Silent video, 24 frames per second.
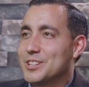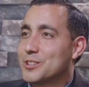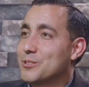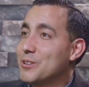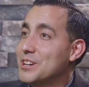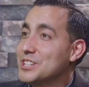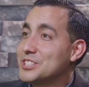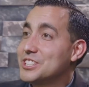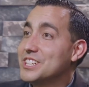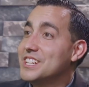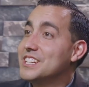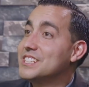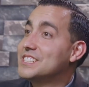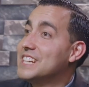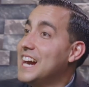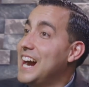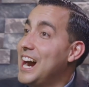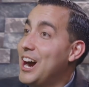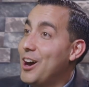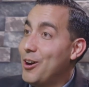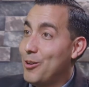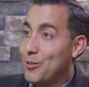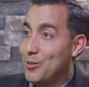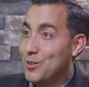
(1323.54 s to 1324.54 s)
The question is
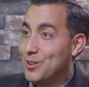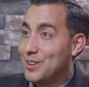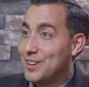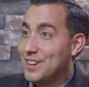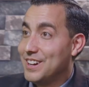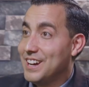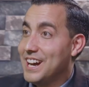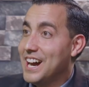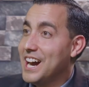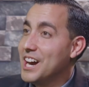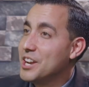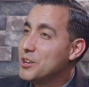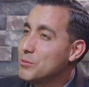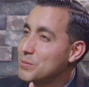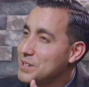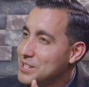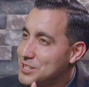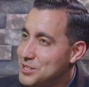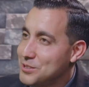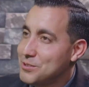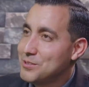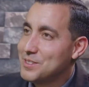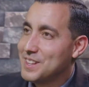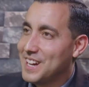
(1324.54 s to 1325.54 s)
how? How do we
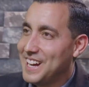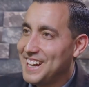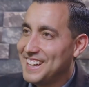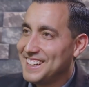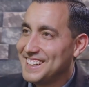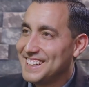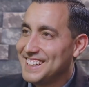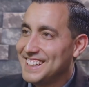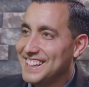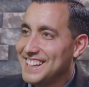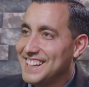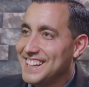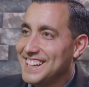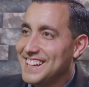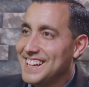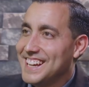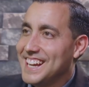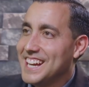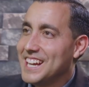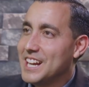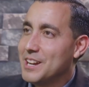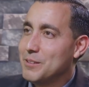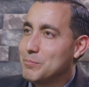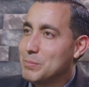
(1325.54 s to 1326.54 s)
do that?
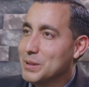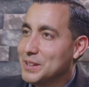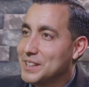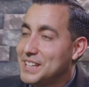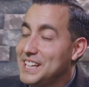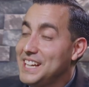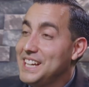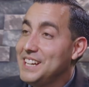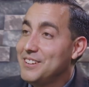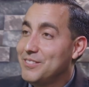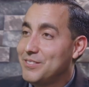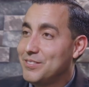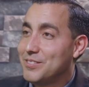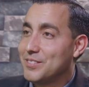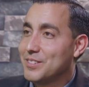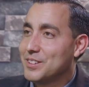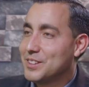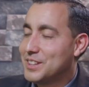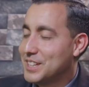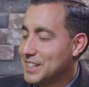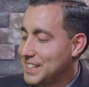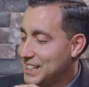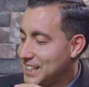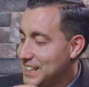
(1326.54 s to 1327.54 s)
And I
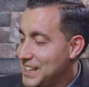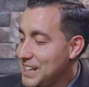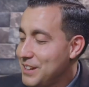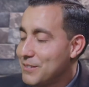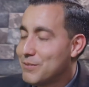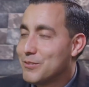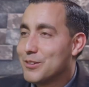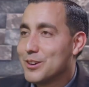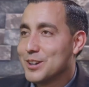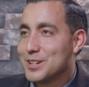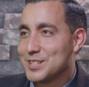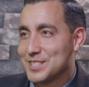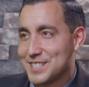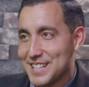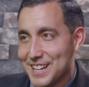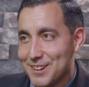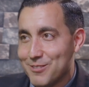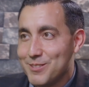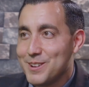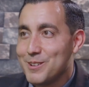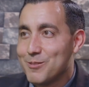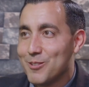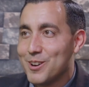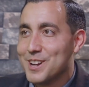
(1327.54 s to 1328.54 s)
believe the key verse
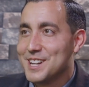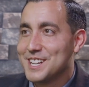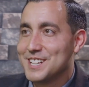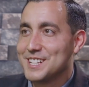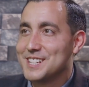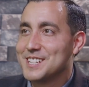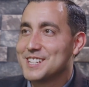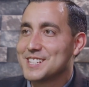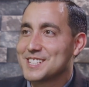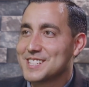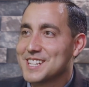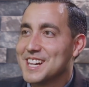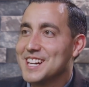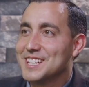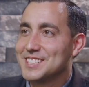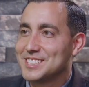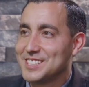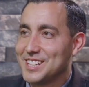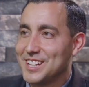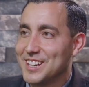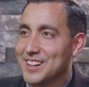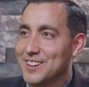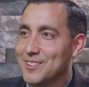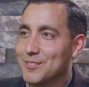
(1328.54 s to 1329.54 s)
that we wanted to
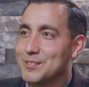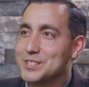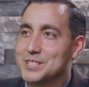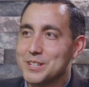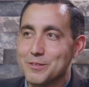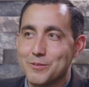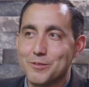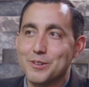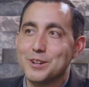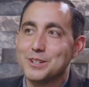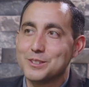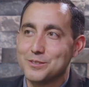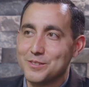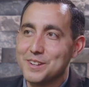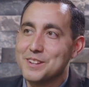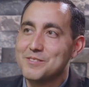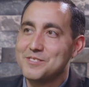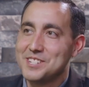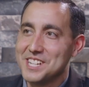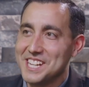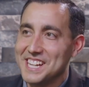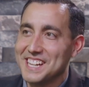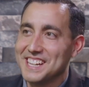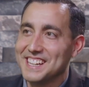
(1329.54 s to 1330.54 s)
discuss here was yeah. in verse
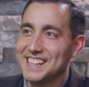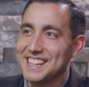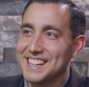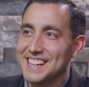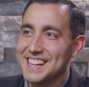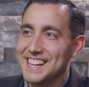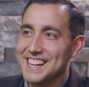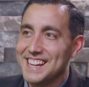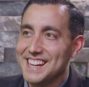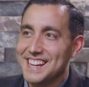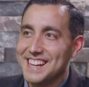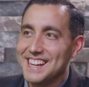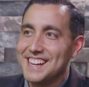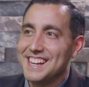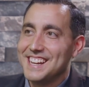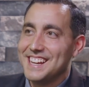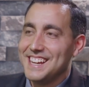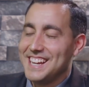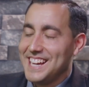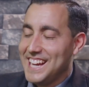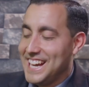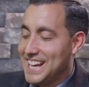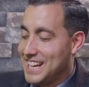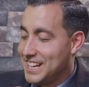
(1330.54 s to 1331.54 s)
fifteen.
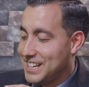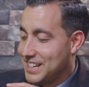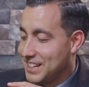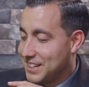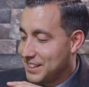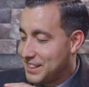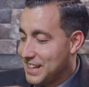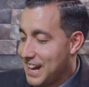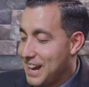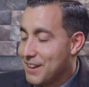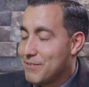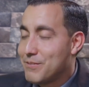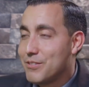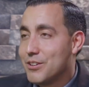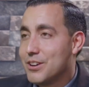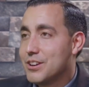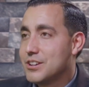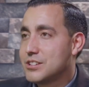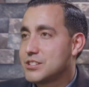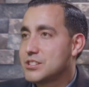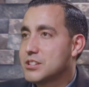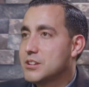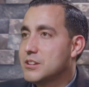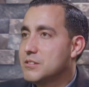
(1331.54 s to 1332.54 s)
Exactly. And that
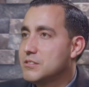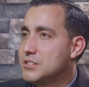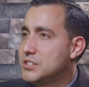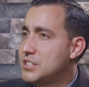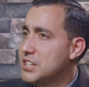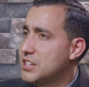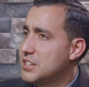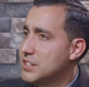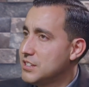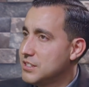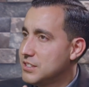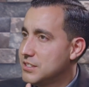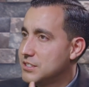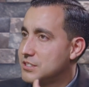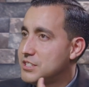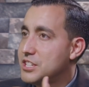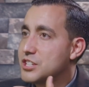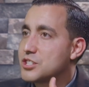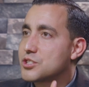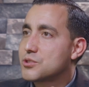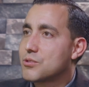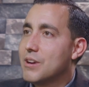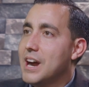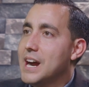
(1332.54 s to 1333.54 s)
verse de
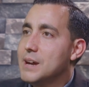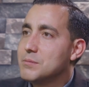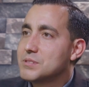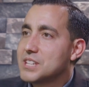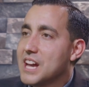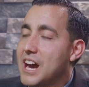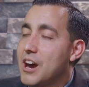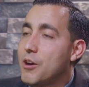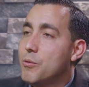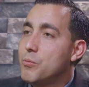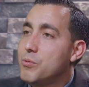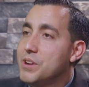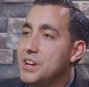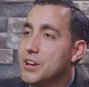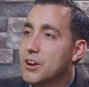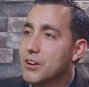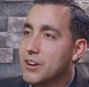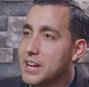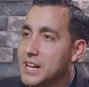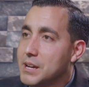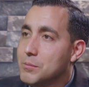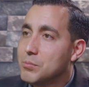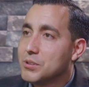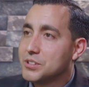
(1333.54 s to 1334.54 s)
describes how we
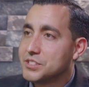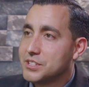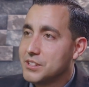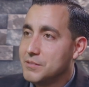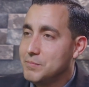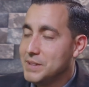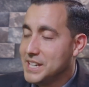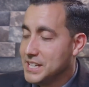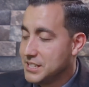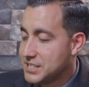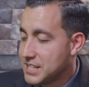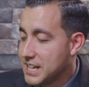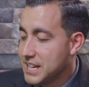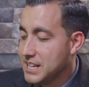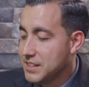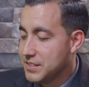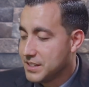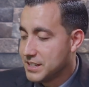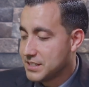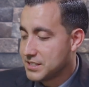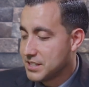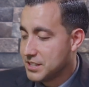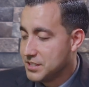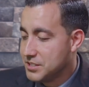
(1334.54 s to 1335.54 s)
are able to maintain
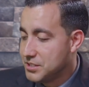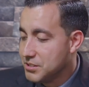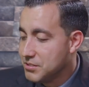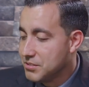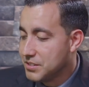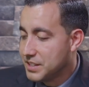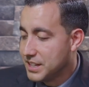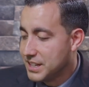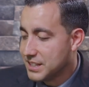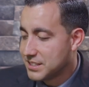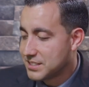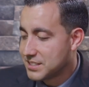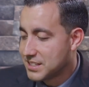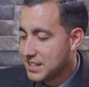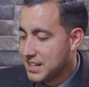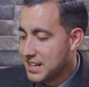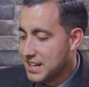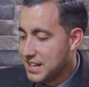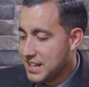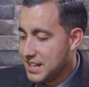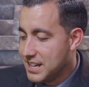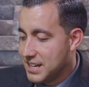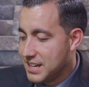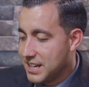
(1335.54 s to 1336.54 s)
this and do this.
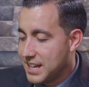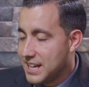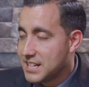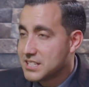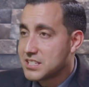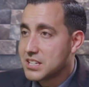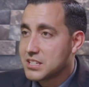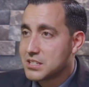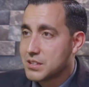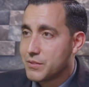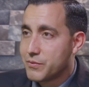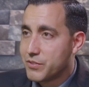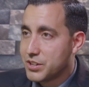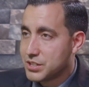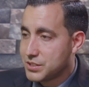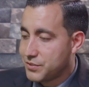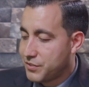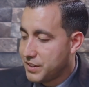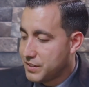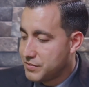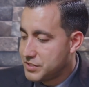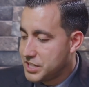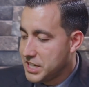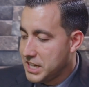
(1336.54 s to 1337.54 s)
It says in verse
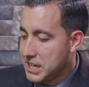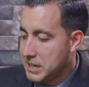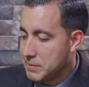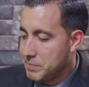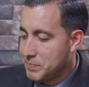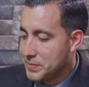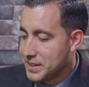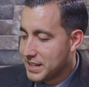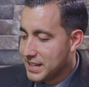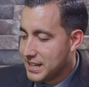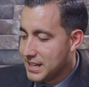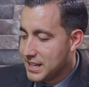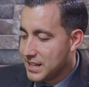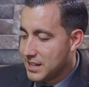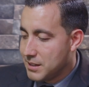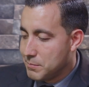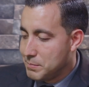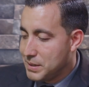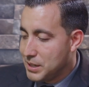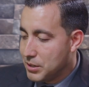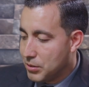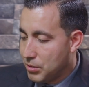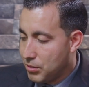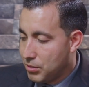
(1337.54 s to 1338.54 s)
fifteen,
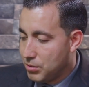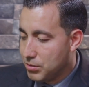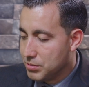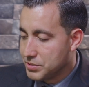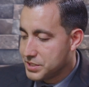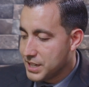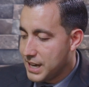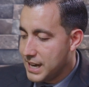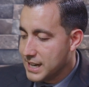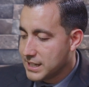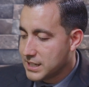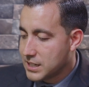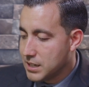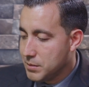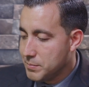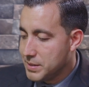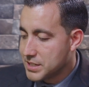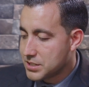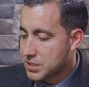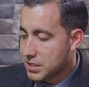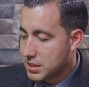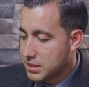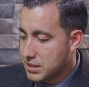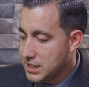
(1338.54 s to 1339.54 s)
behold, I come
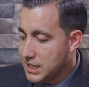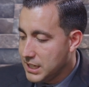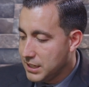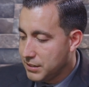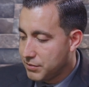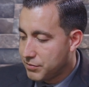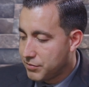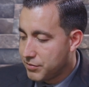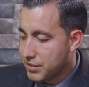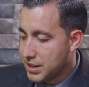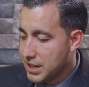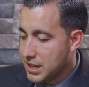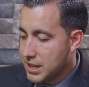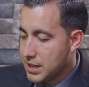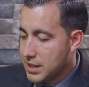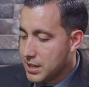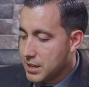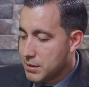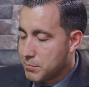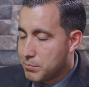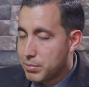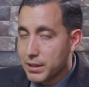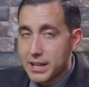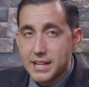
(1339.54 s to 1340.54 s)
as a thief.
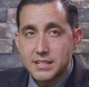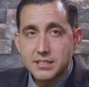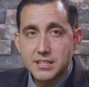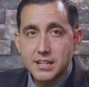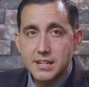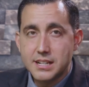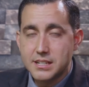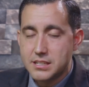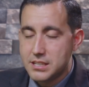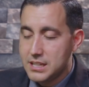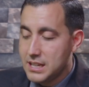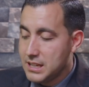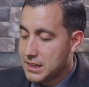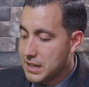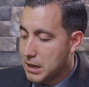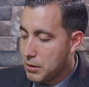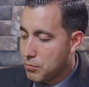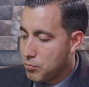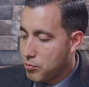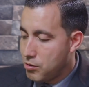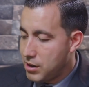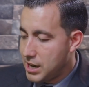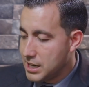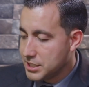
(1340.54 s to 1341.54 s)
Blessed is he
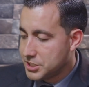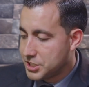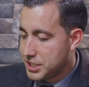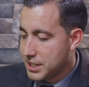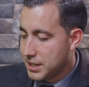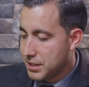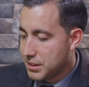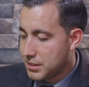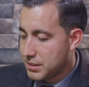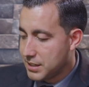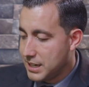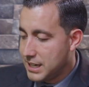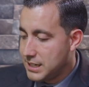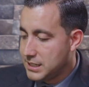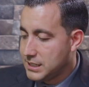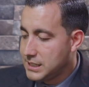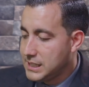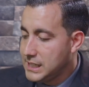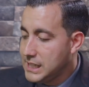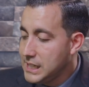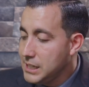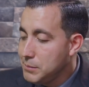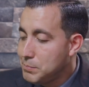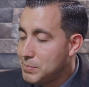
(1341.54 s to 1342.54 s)
that watcheth and
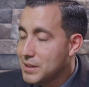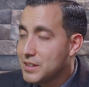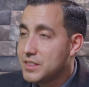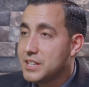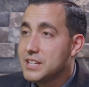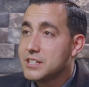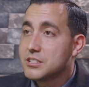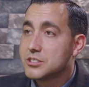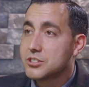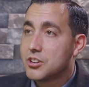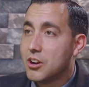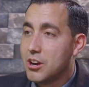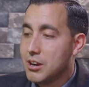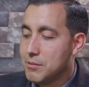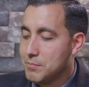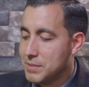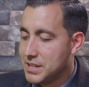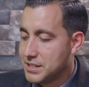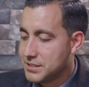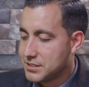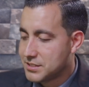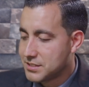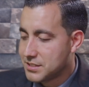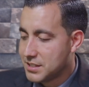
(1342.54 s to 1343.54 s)
keepeth his
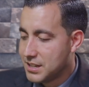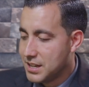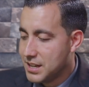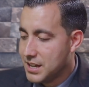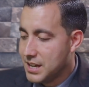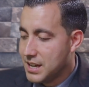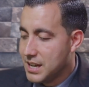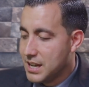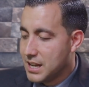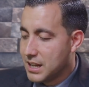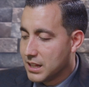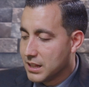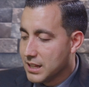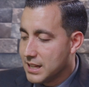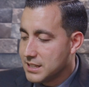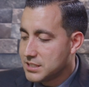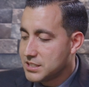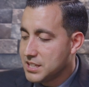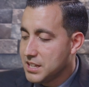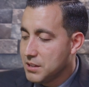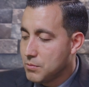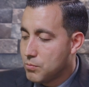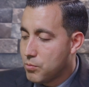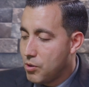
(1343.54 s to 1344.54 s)
garments,
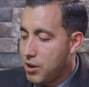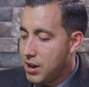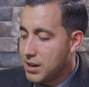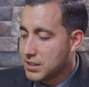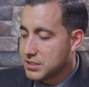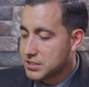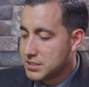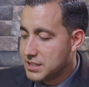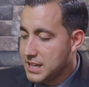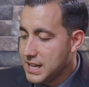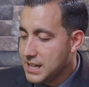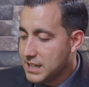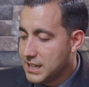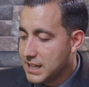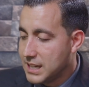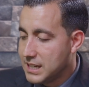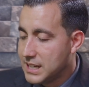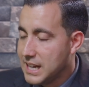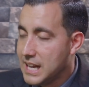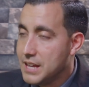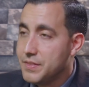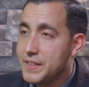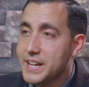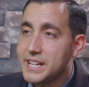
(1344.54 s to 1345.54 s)
lest he walks
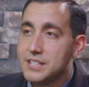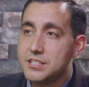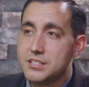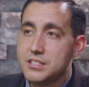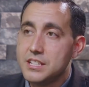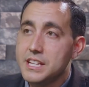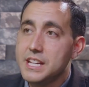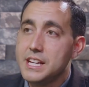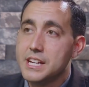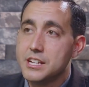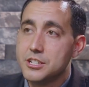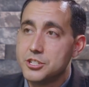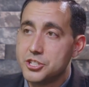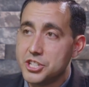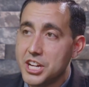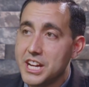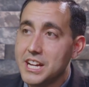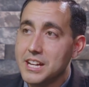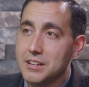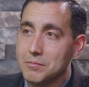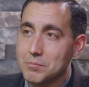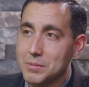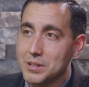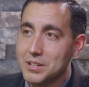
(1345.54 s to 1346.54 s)
naked and they see his
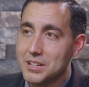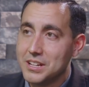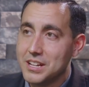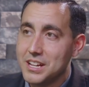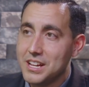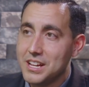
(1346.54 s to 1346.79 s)
shame.